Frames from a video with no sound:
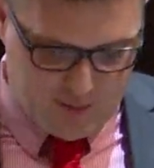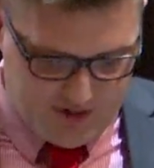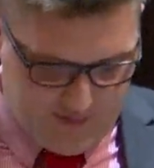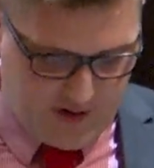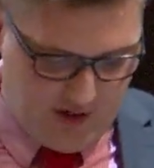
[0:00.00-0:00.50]

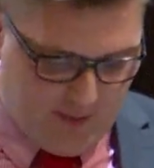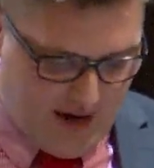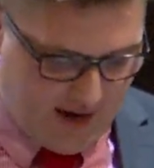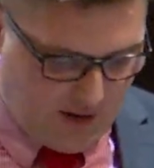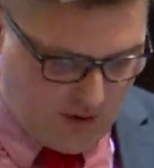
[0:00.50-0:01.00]
specifically in
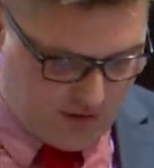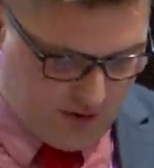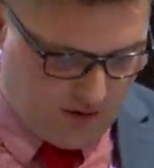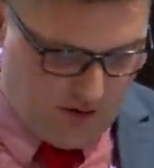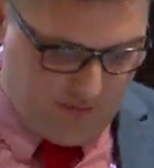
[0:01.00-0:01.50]
my close
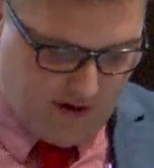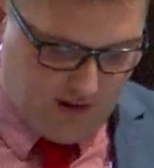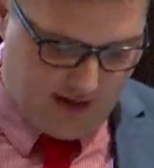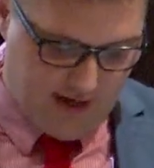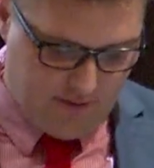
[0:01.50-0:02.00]
circle, it
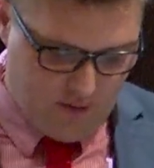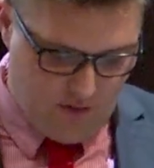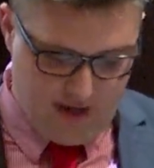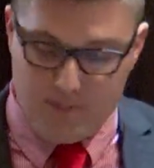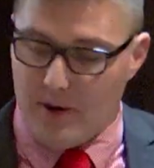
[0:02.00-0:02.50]
felt like every
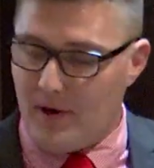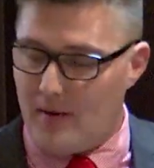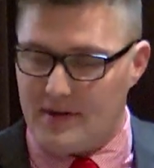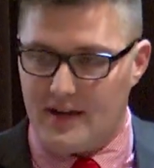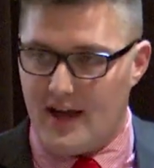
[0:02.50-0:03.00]
week my
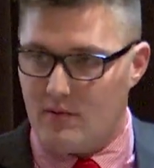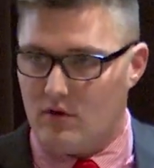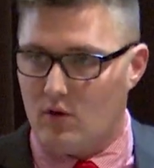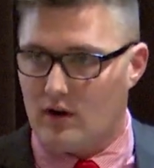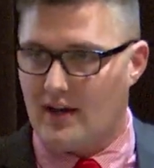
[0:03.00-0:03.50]
mom and dad
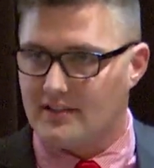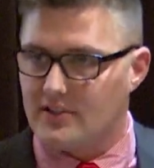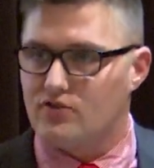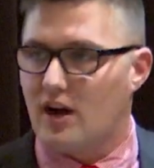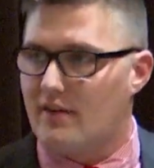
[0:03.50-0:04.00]
were
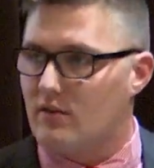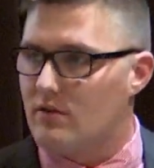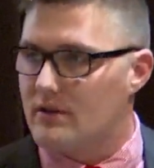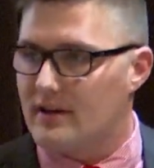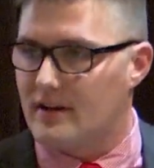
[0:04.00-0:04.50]
organizing
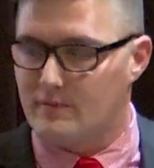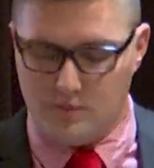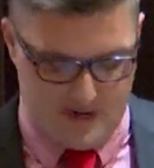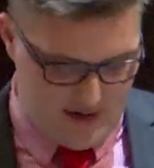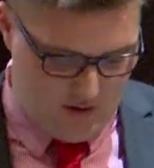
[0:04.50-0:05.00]
travel
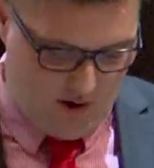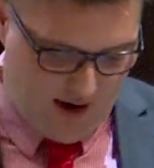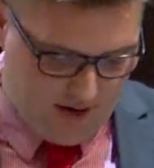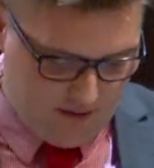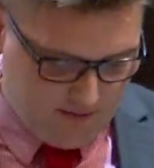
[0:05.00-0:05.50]
from Dayton,
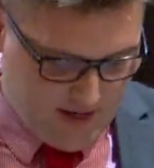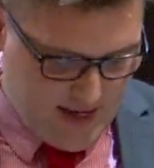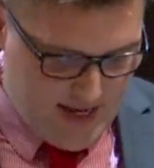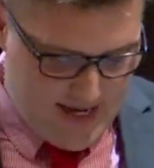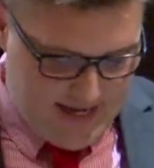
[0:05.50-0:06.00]
Ohio.
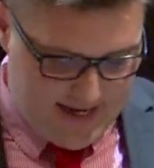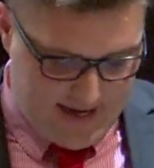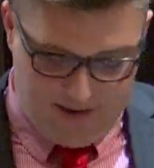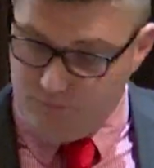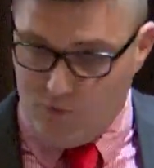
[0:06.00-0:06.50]

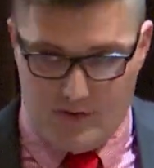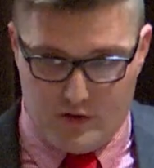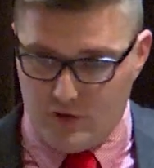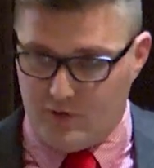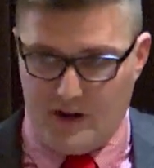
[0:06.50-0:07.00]
And we have a
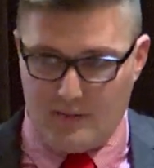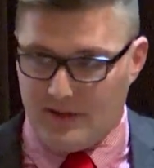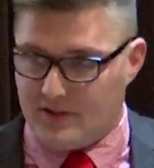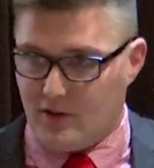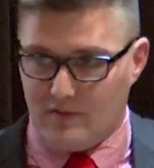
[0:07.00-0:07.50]
huge
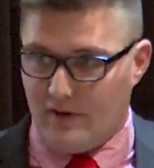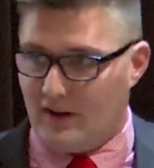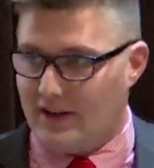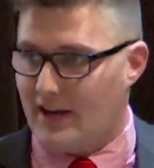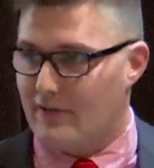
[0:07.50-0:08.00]
family, so it
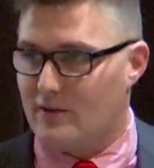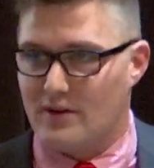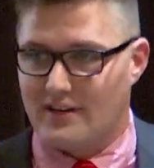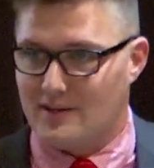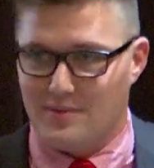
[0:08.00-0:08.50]
felt like every
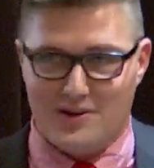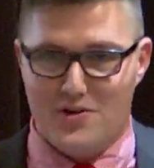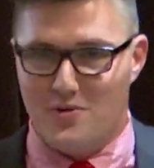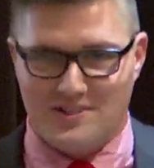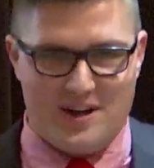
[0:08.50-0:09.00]
week somebody
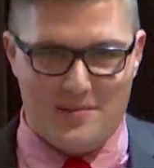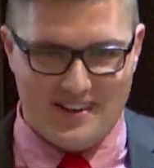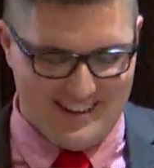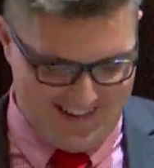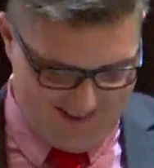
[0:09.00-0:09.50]
new was
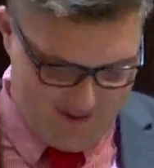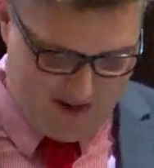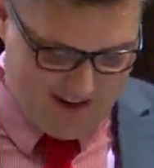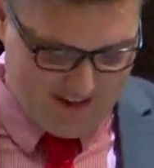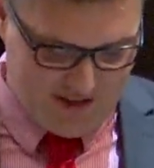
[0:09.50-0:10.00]
coming and we
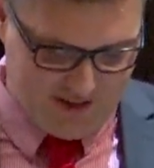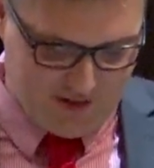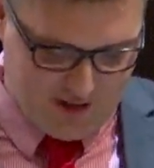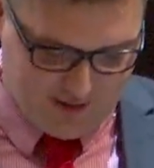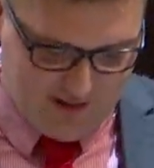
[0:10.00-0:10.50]
were getting a chance
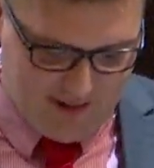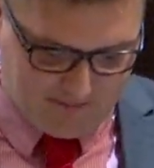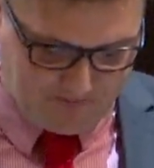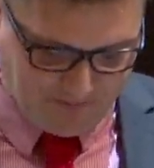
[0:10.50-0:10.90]
to talk to them.